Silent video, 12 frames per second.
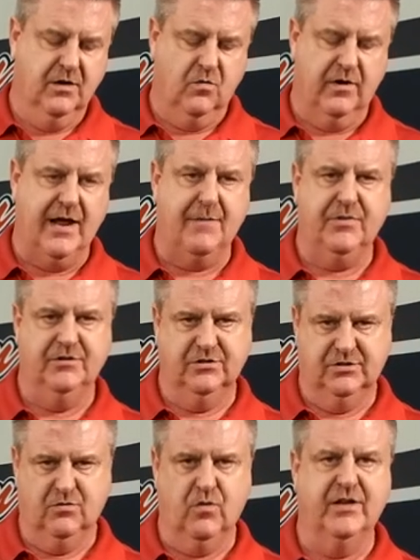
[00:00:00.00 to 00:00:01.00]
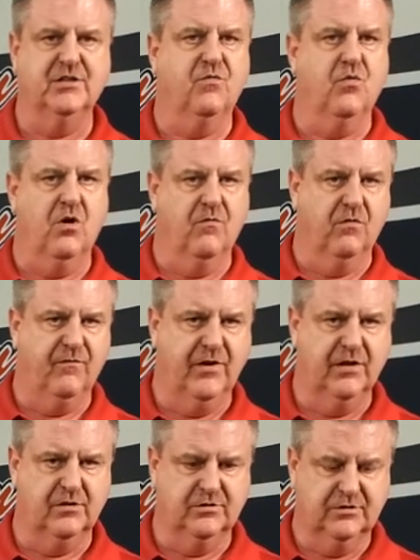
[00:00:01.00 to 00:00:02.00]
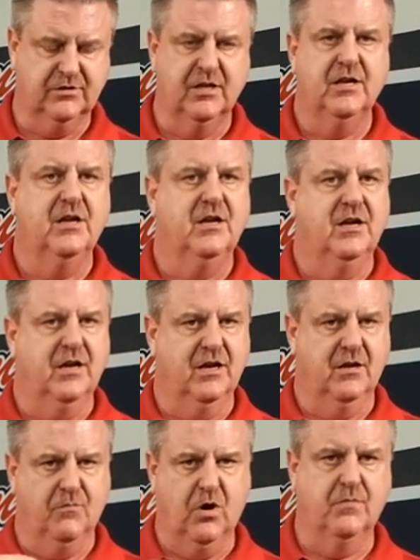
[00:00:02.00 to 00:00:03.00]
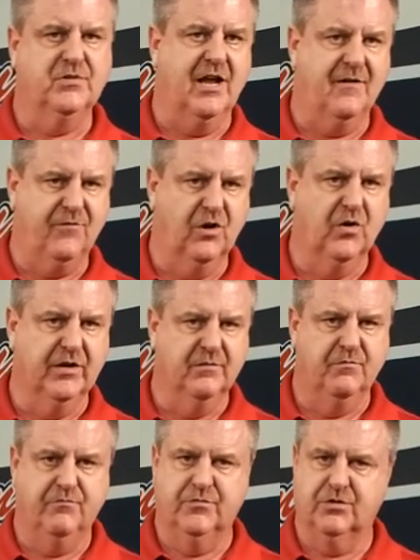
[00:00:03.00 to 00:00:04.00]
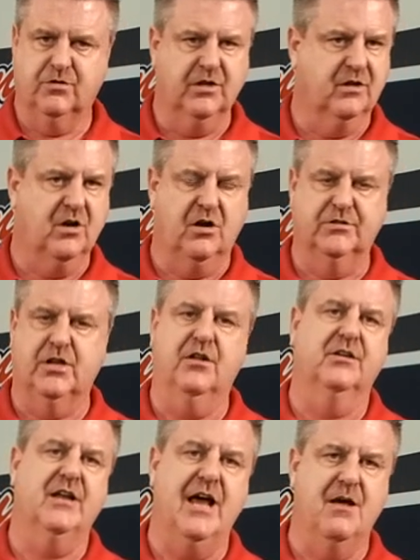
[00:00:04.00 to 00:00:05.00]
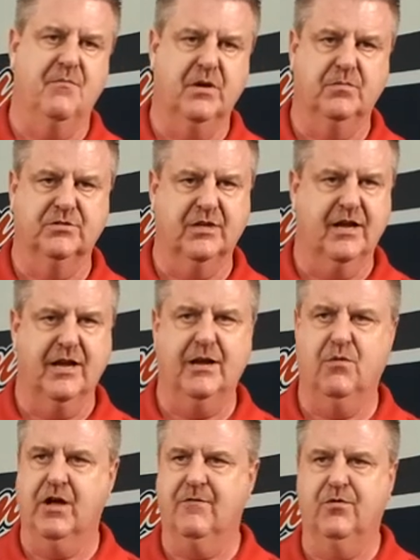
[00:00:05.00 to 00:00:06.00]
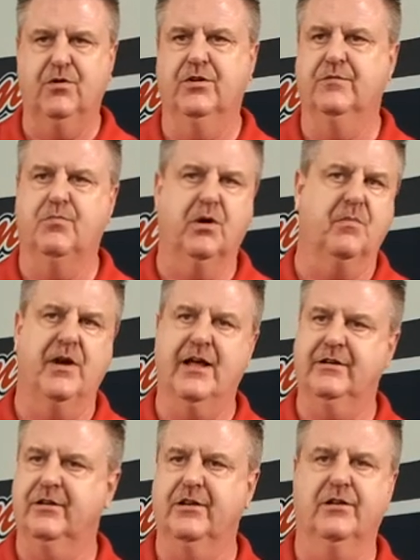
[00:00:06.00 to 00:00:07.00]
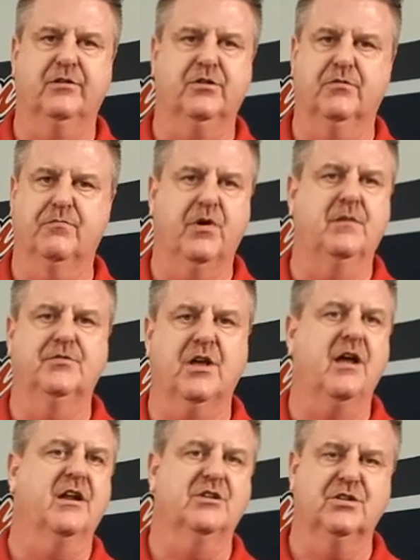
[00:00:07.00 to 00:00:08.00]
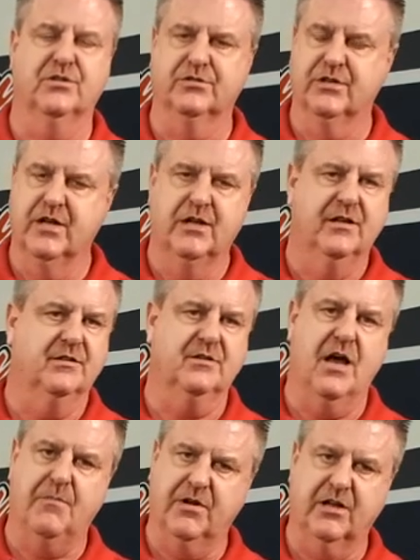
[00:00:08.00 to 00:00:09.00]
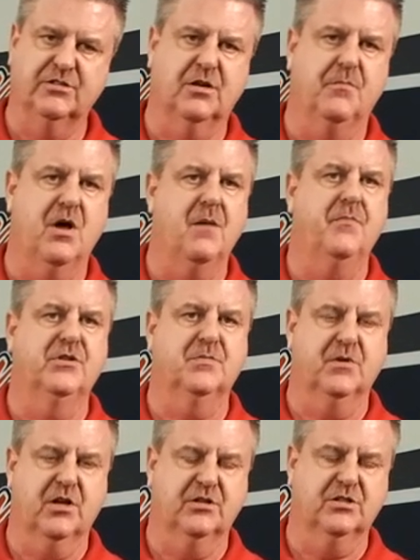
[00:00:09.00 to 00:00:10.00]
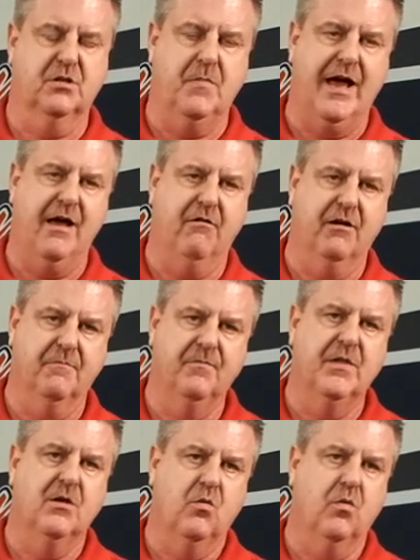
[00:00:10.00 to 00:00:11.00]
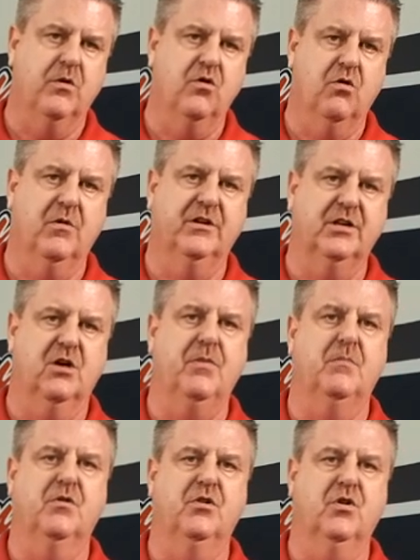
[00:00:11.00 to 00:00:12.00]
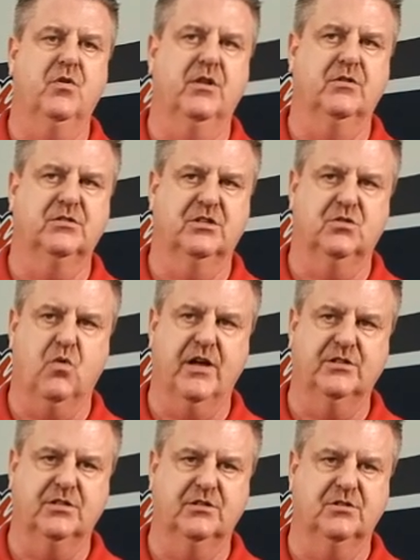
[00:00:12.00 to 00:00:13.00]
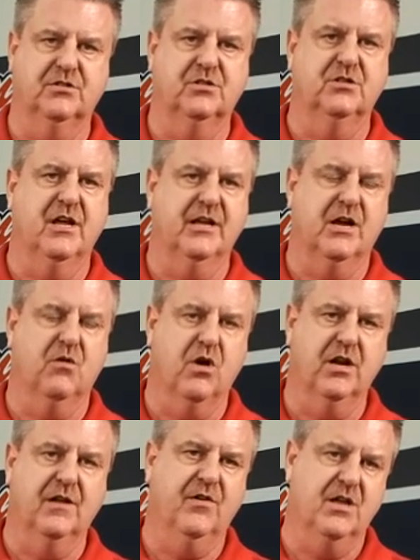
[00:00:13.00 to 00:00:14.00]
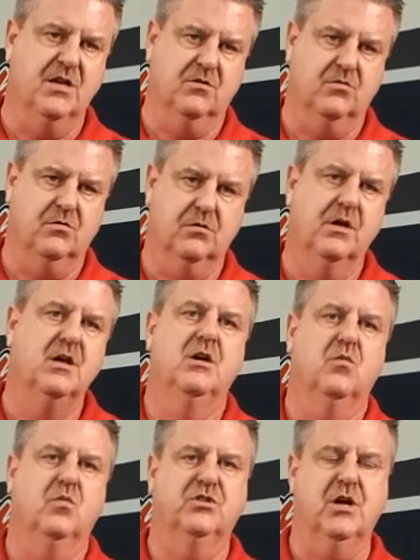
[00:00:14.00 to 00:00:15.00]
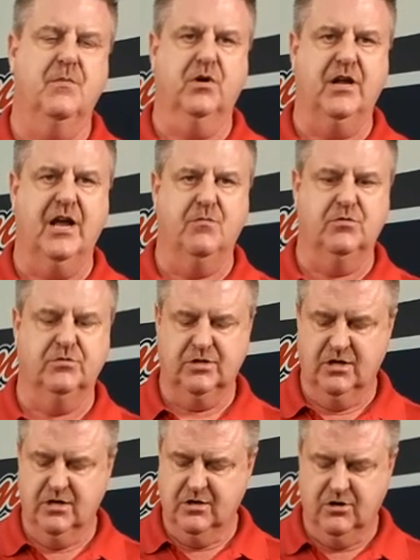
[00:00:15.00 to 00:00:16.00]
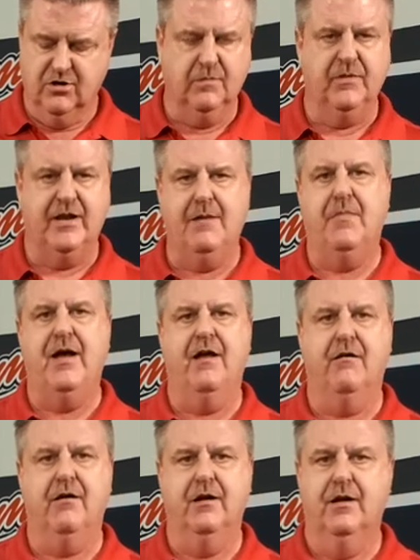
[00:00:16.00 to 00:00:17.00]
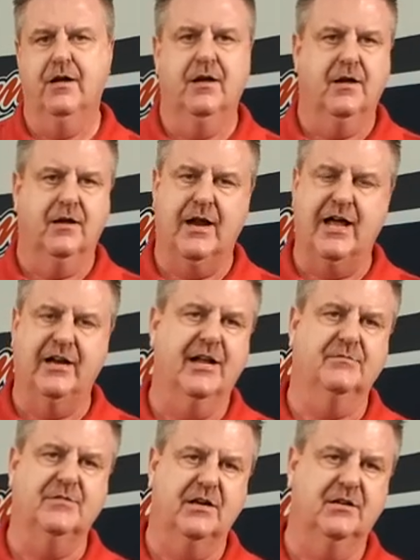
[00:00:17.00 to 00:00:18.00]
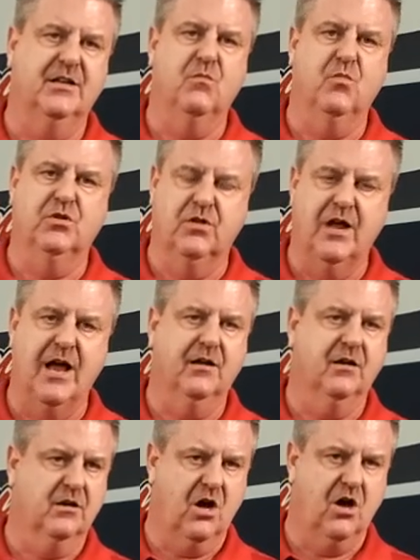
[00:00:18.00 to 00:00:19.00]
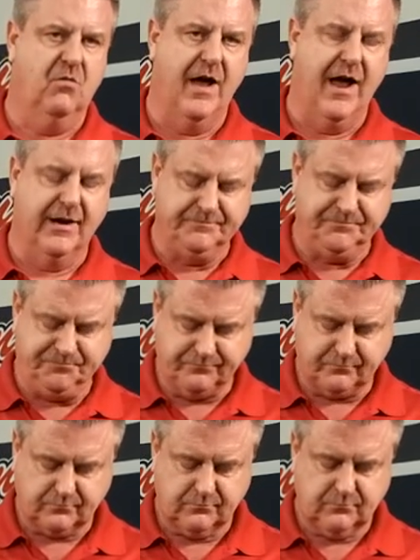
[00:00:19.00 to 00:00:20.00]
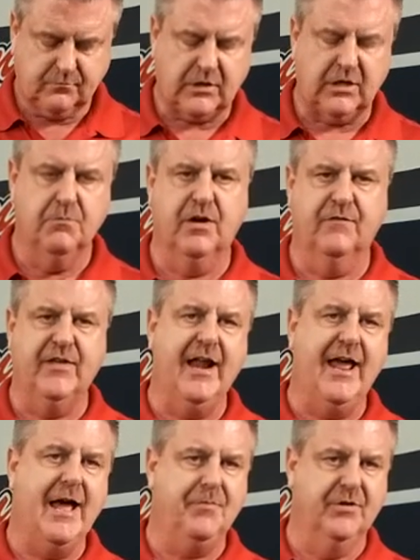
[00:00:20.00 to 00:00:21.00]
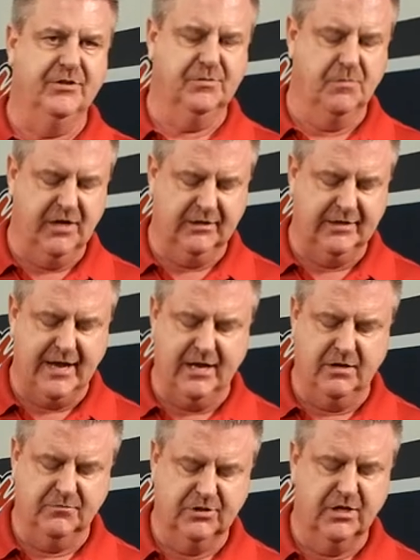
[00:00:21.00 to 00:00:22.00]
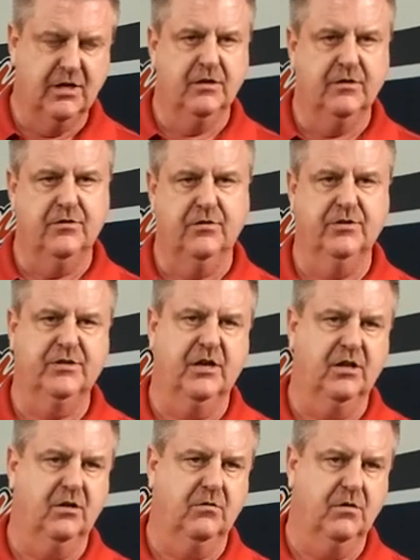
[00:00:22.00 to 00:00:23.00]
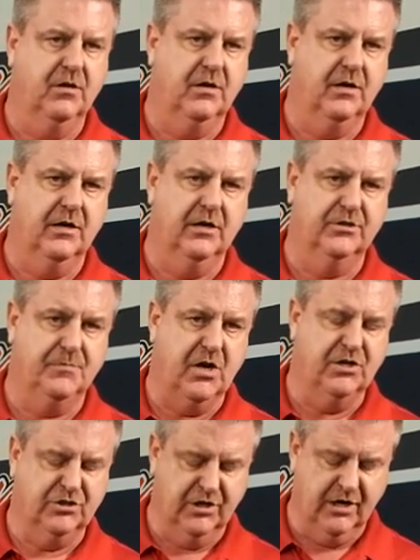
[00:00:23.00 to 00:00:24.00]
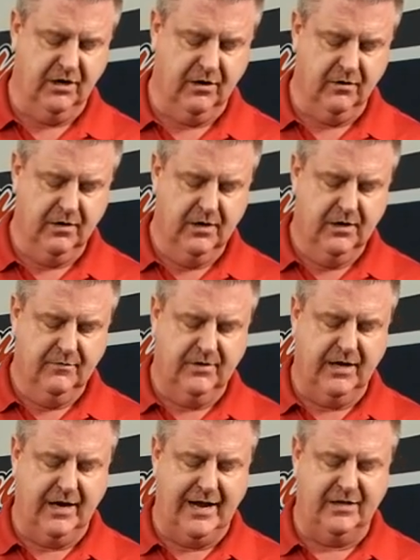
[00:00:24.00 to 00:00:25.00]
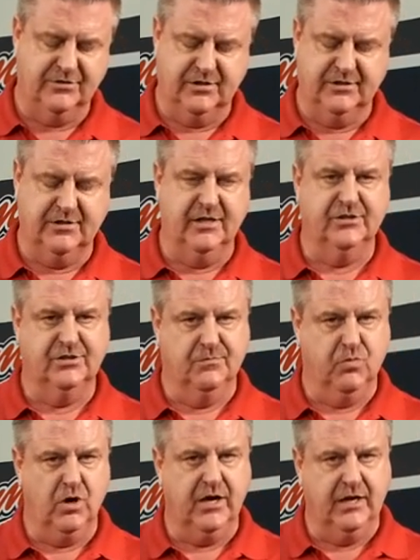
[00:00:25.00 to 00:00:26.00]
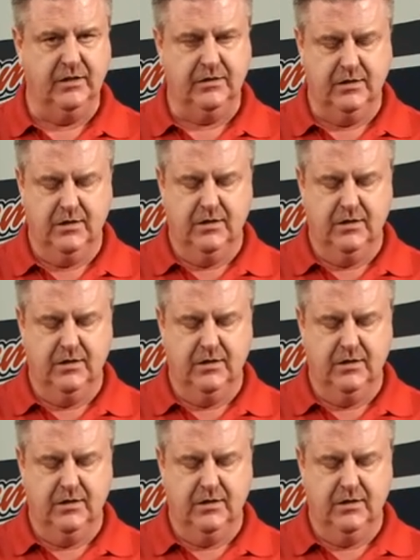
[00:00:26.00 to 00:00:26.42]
What happens is the reservoir overfills and it burps out fluid. Get calls all the time. People say, hey, we got fluid burping out the deal. Your pump's got issues. It's not because of the pump, it's because of the battery. What we normally tell people to do in those situations is to take a running vehicle with jumper cables, hook them to that battery, and nine times out of 10, we do not get a callback. But if that happens many times, there is a little uh, sponge in here that allows these things to breathe.